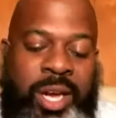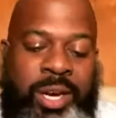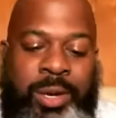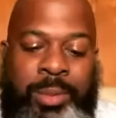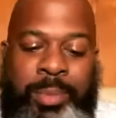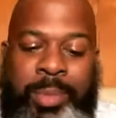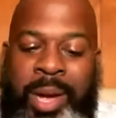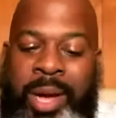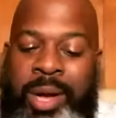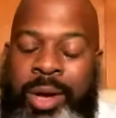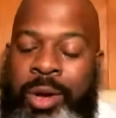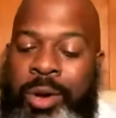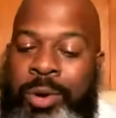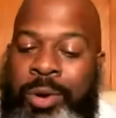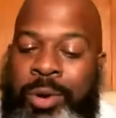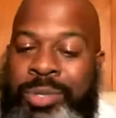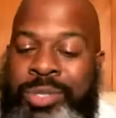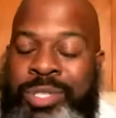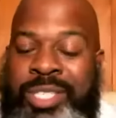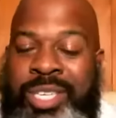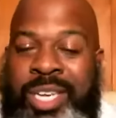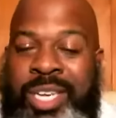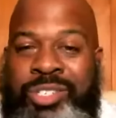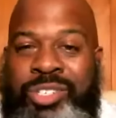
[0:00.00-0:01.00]
talking about
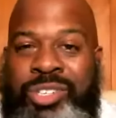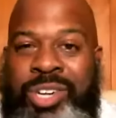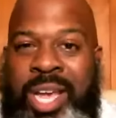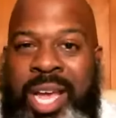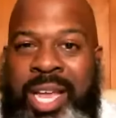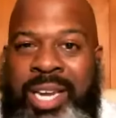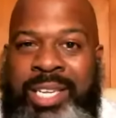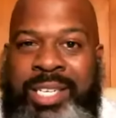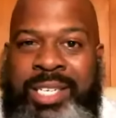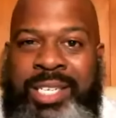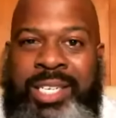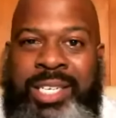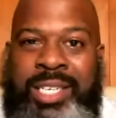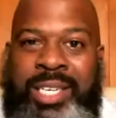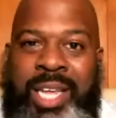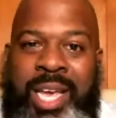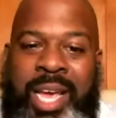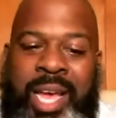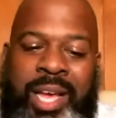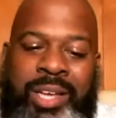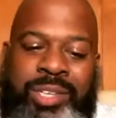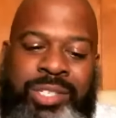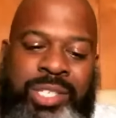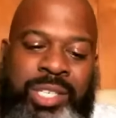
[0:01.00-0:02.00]
homosexuality in
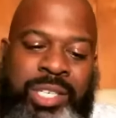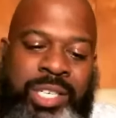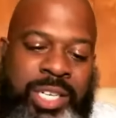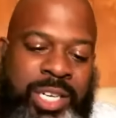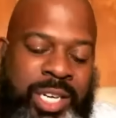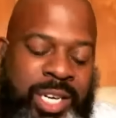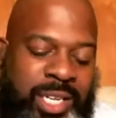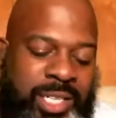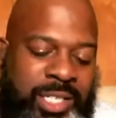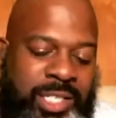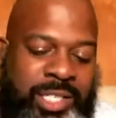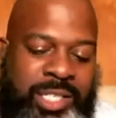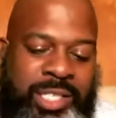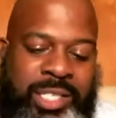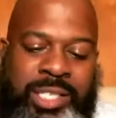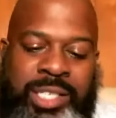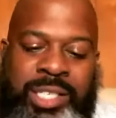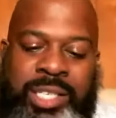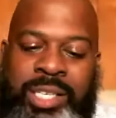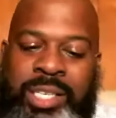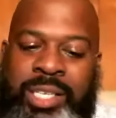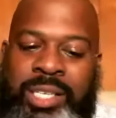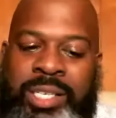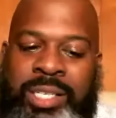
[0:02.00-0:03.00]
the House of
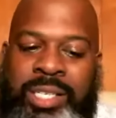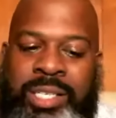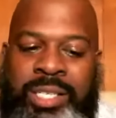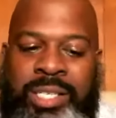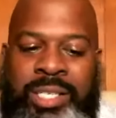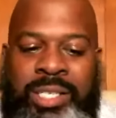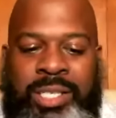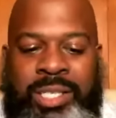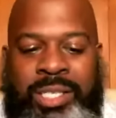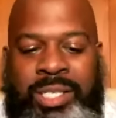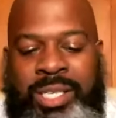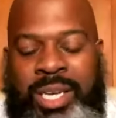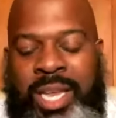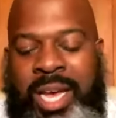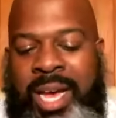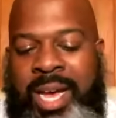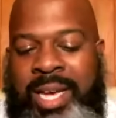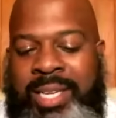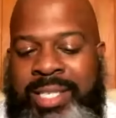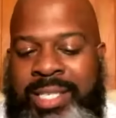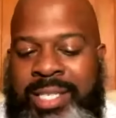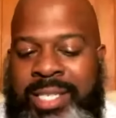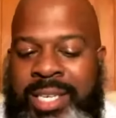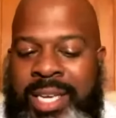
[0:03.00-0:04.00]
Consciousness.
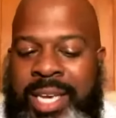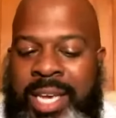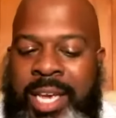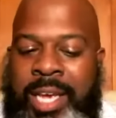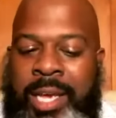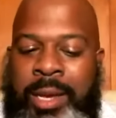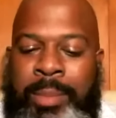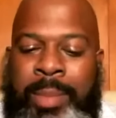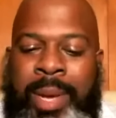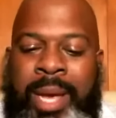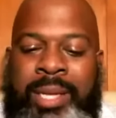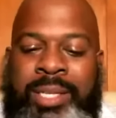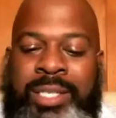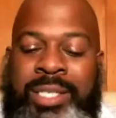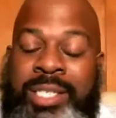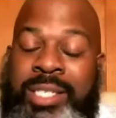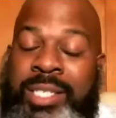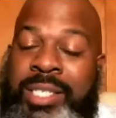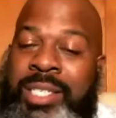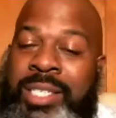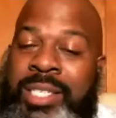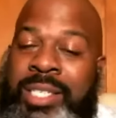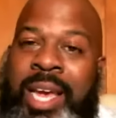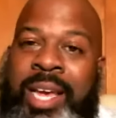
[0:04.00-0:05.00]
Nasi came out, dissed
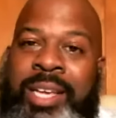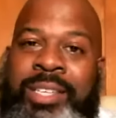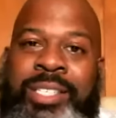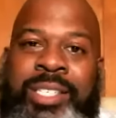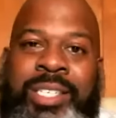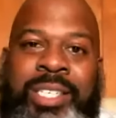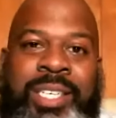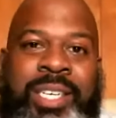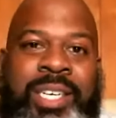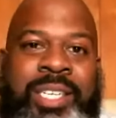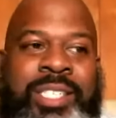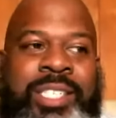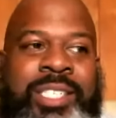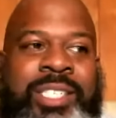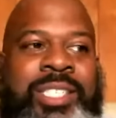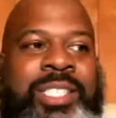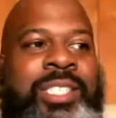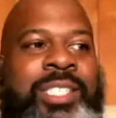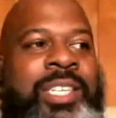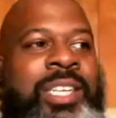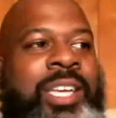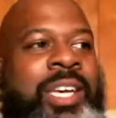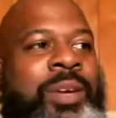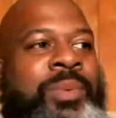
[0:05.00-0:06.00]
the House of Consciousness and
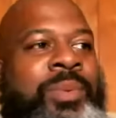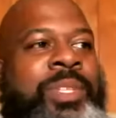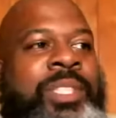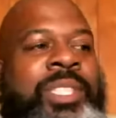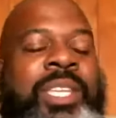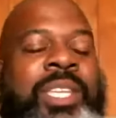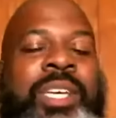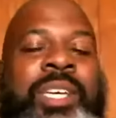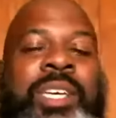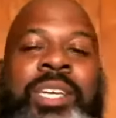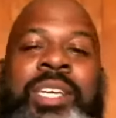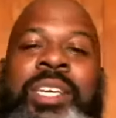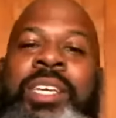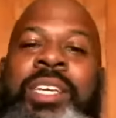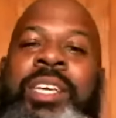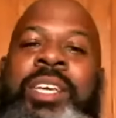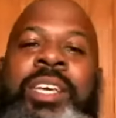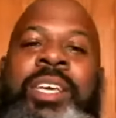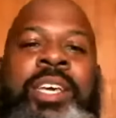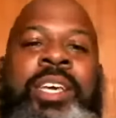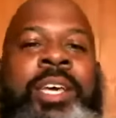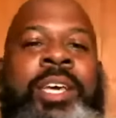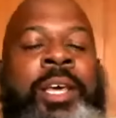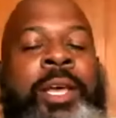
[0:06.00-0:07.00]
everything.
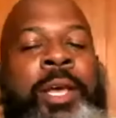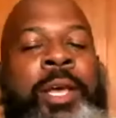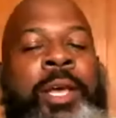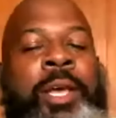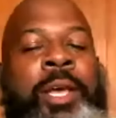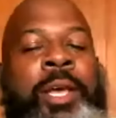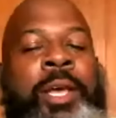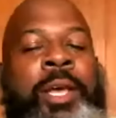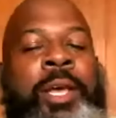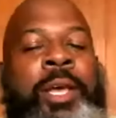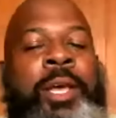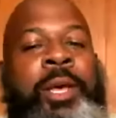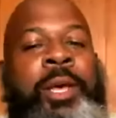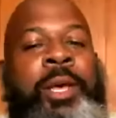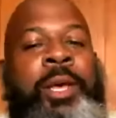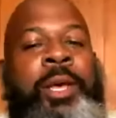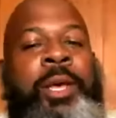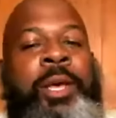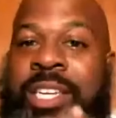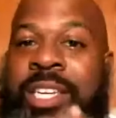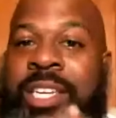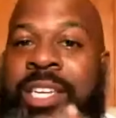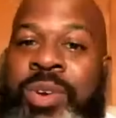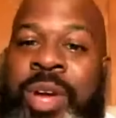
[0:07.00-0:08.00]
But
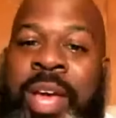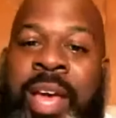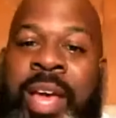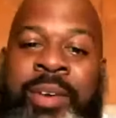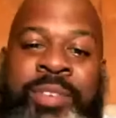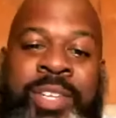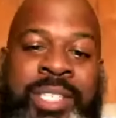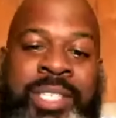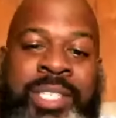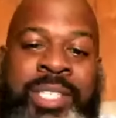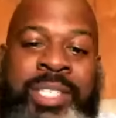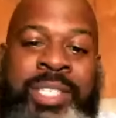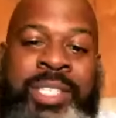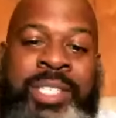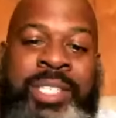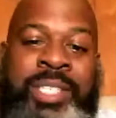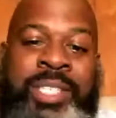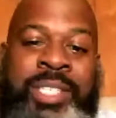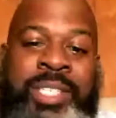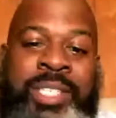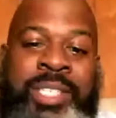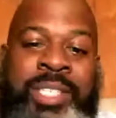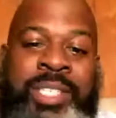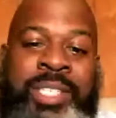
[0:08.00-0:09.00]
he don't have a
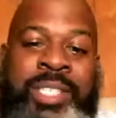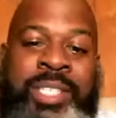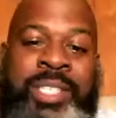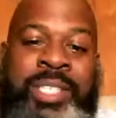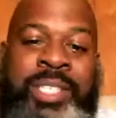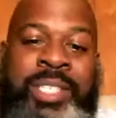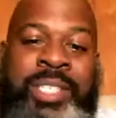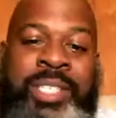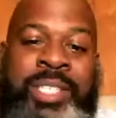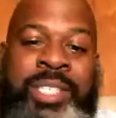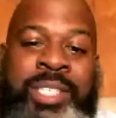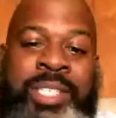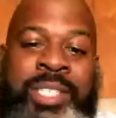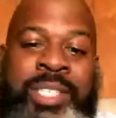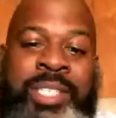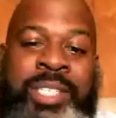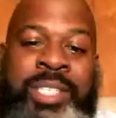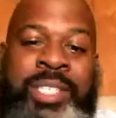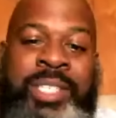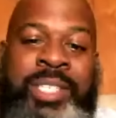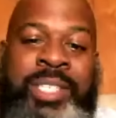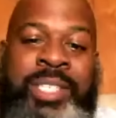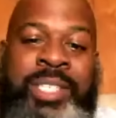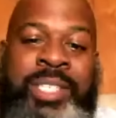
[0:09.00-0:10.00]
disdain for
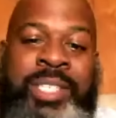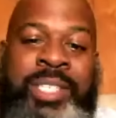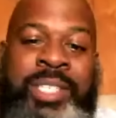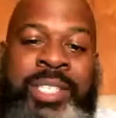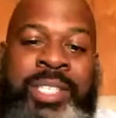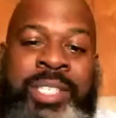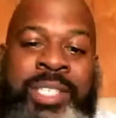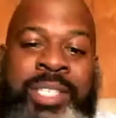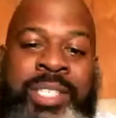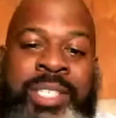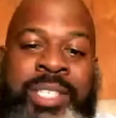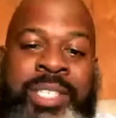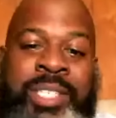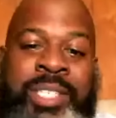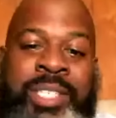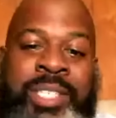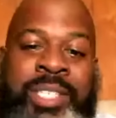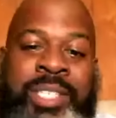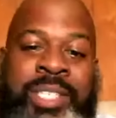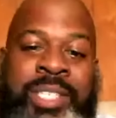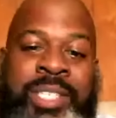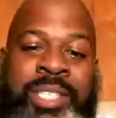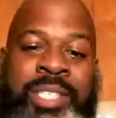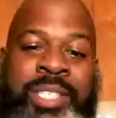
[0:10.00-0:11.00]
them
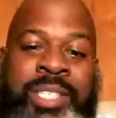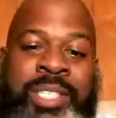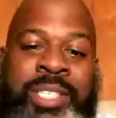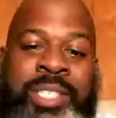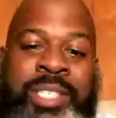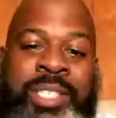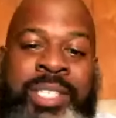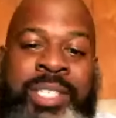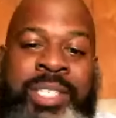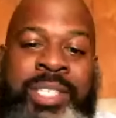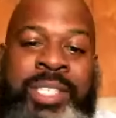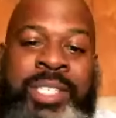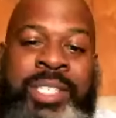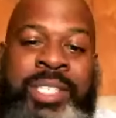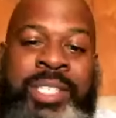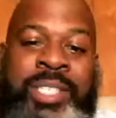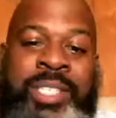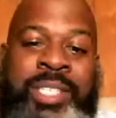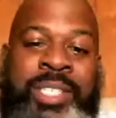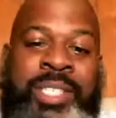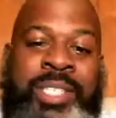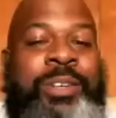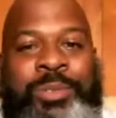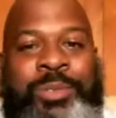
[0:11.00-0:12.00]
in the Pale Arab
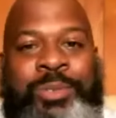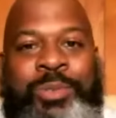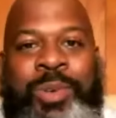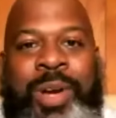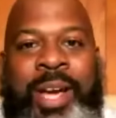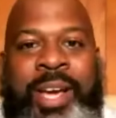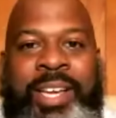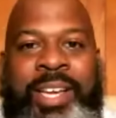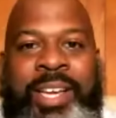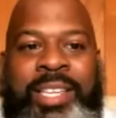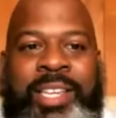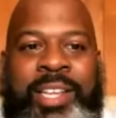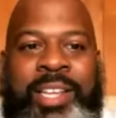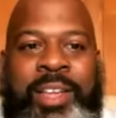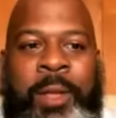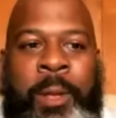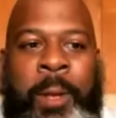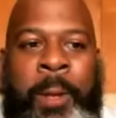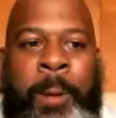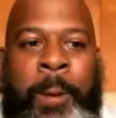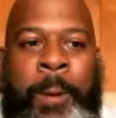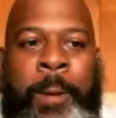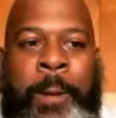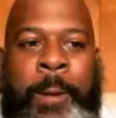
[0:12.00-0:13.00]
channel,
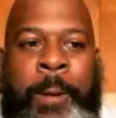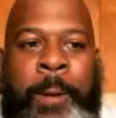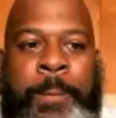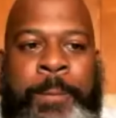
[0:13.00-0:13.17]
right?